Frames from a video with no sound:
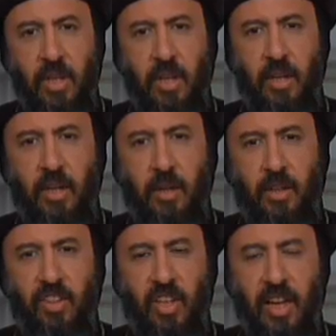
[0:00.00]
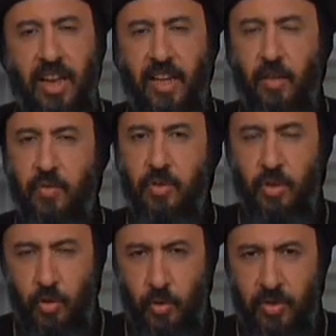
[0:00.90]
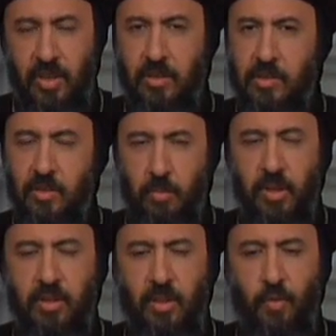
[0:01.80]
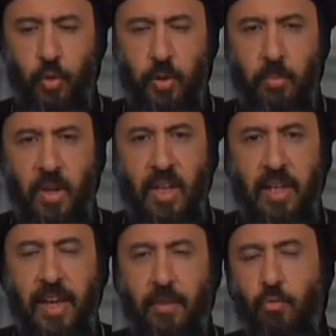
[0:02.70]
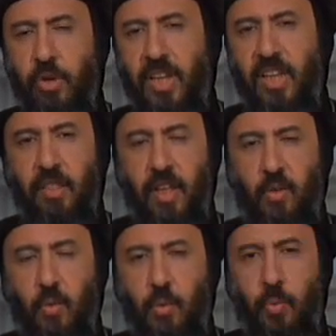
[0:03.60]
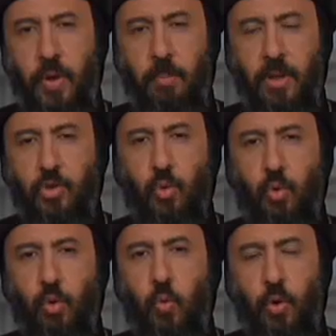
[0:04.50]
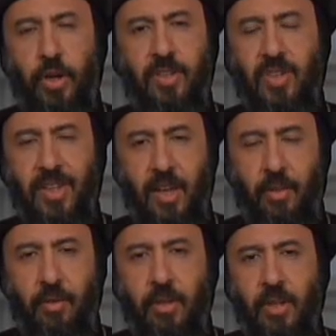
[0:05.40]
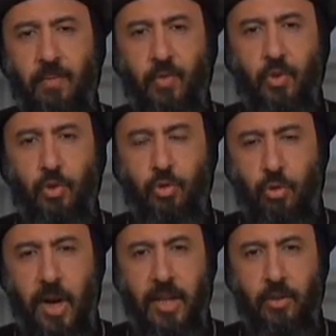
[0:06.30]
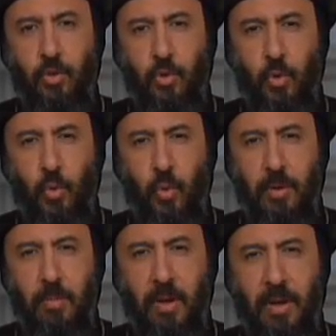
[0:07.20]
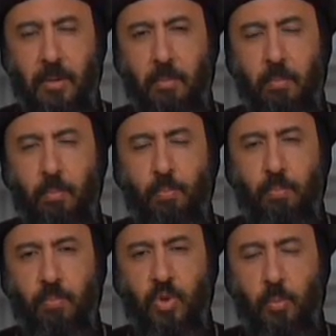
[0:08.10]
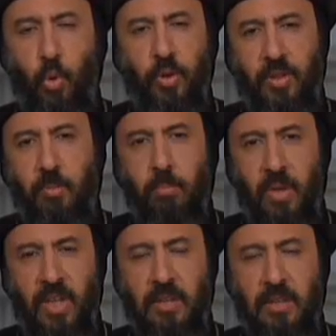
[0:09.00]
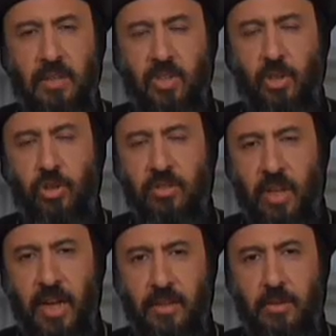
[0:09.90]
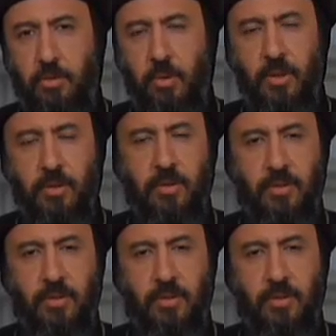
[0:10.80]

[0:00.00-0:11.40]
the lack of security and stability for them, and really that we must all work together to try to support them in such a dire situation.